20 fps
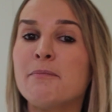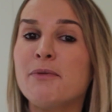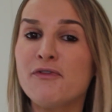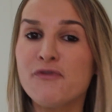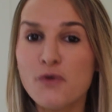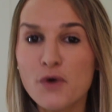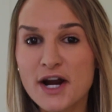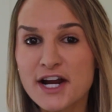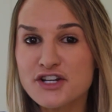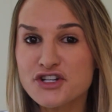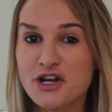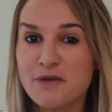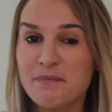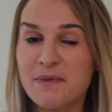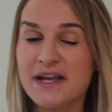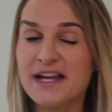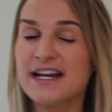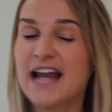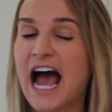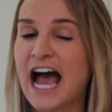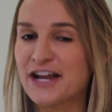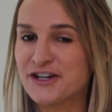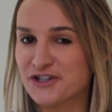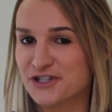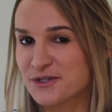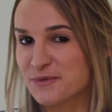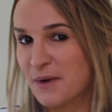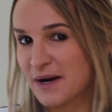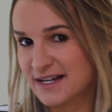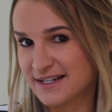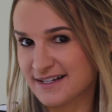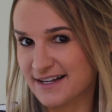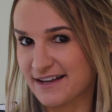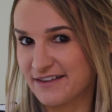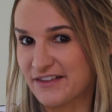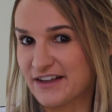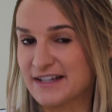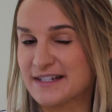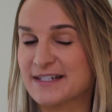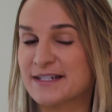Before I jump in, I just want to
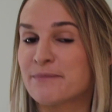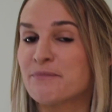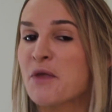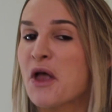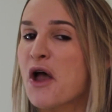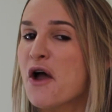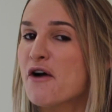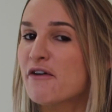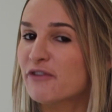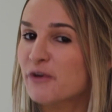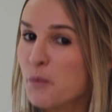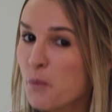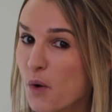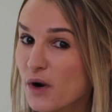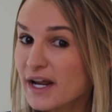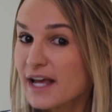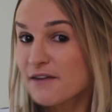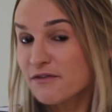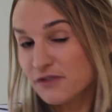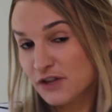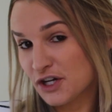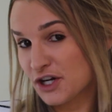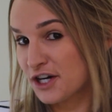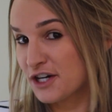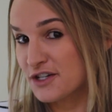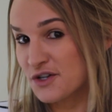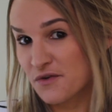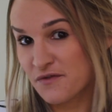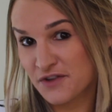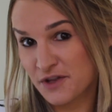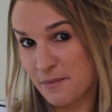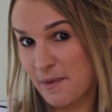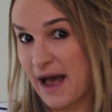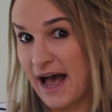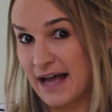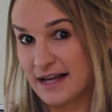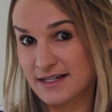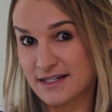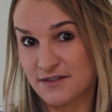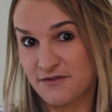say this. From what I've learned over the
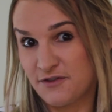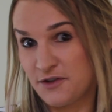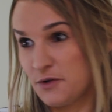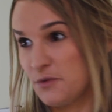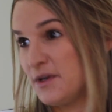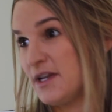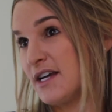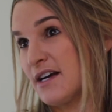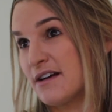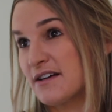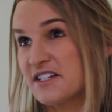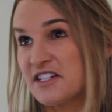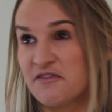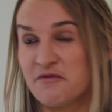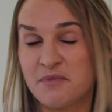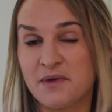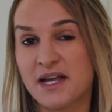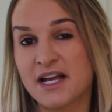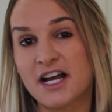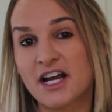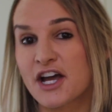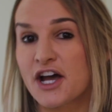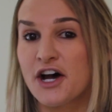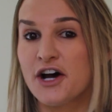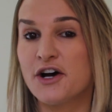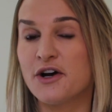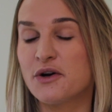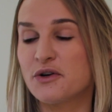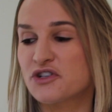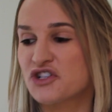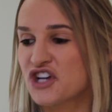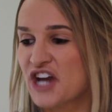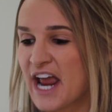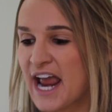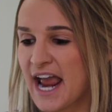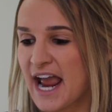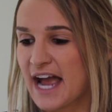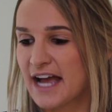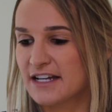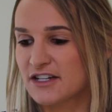past few years of being a coach
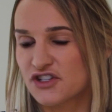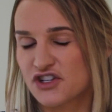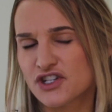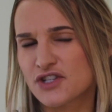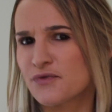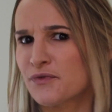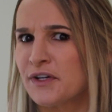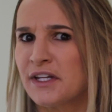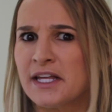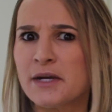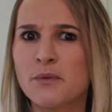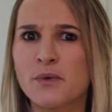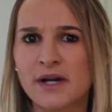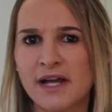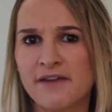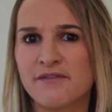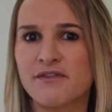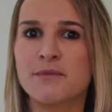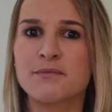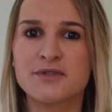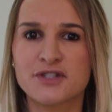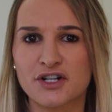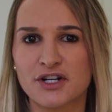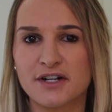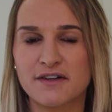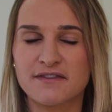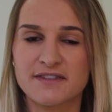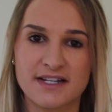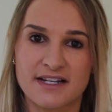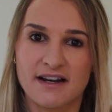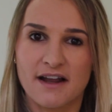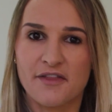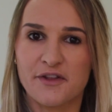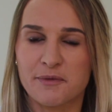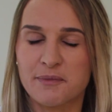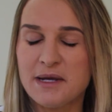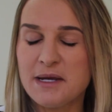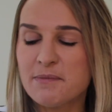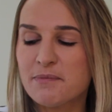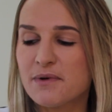and just really what I've observed in
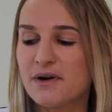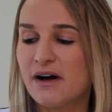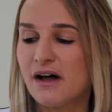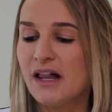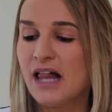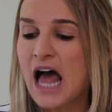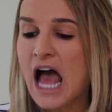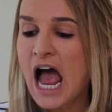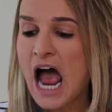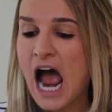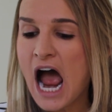other people,